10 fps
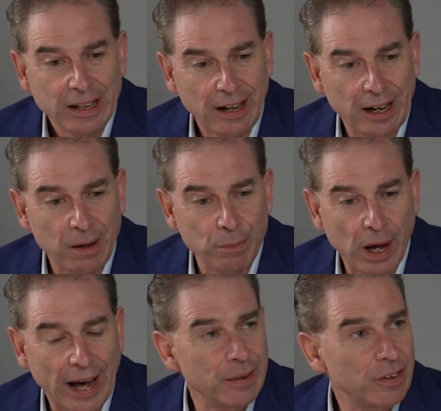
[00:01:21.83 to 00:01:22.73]

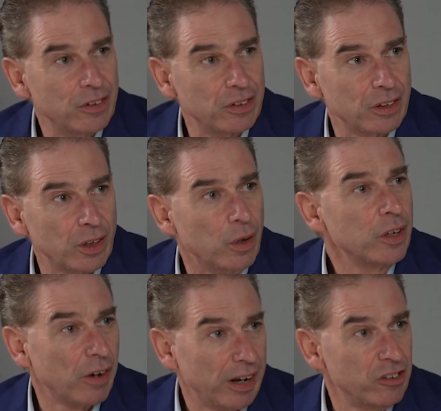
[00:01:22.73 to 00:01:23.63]
how does
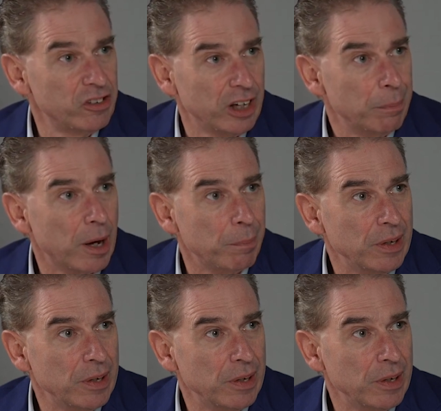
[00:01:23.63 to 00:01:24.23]
Congress shape up?